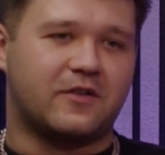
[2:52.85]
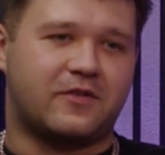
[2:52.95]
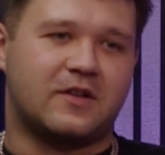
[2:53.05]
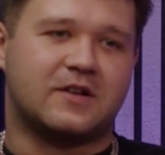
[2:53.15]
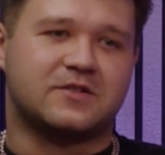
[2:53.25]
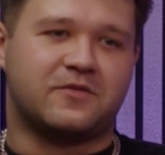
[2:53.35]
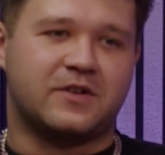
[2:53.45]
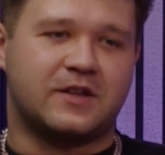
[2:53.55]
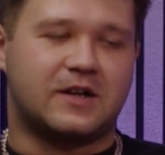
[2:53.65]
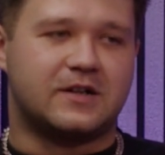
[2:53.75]
I think that's
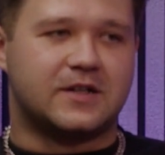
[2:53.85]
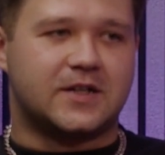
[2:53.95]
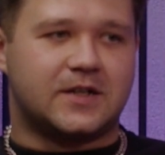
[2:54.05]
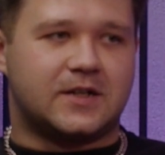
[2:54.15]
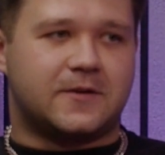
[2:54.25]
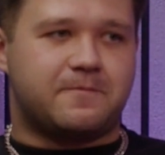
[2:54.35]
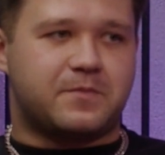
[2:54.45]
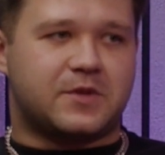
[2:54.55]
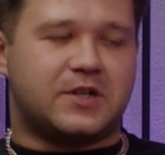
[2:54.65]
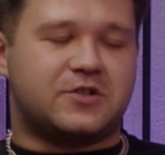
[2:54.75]
something that
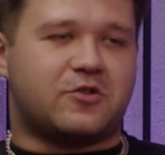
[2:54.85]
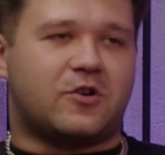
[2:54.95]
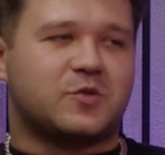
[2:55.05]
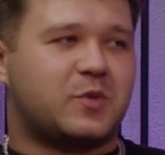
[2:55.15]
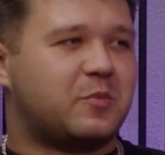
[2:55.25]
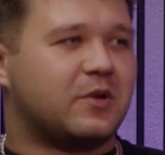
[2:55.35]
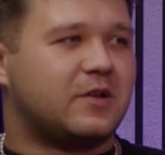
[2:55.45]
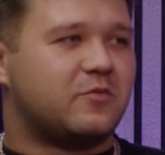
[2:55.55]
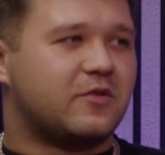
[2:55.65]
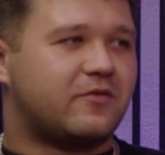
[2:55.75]
it draws people
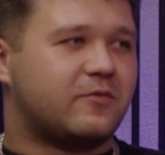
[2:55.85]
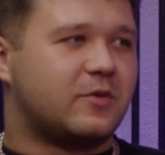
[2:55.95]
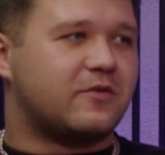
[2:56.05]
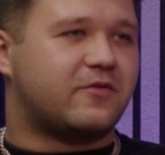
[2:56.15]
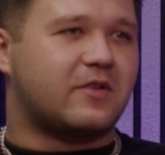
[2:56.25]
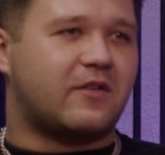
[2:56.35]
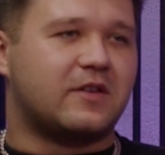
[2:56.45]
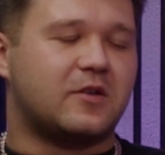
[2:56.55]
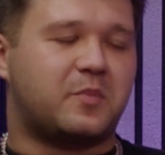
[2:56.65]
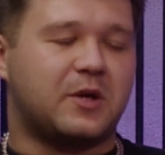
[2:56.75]
in with I
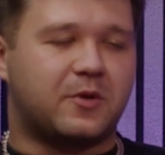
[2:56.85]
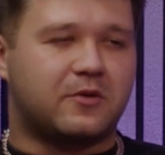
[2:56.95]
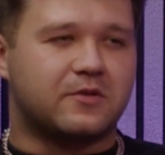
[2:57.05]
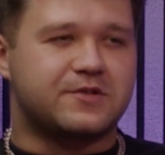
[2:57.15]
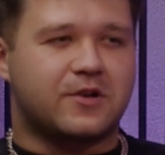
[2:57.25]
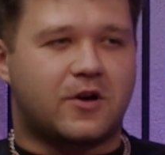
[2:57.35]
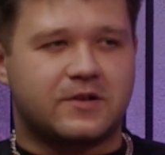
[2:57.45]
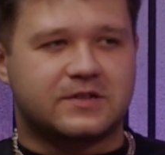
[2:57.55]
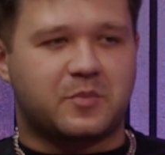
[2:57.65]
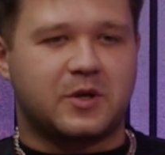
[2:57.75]
think the
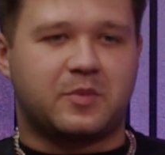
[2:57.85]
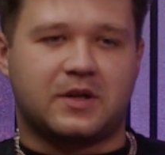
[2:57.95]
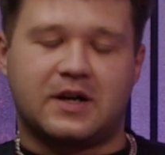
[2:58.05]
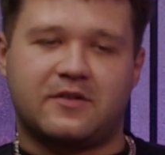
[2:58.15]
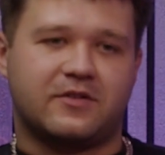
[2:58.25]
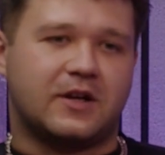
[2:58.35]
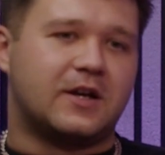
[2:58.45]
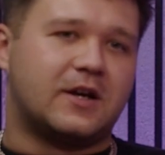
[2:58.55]
stories that people have,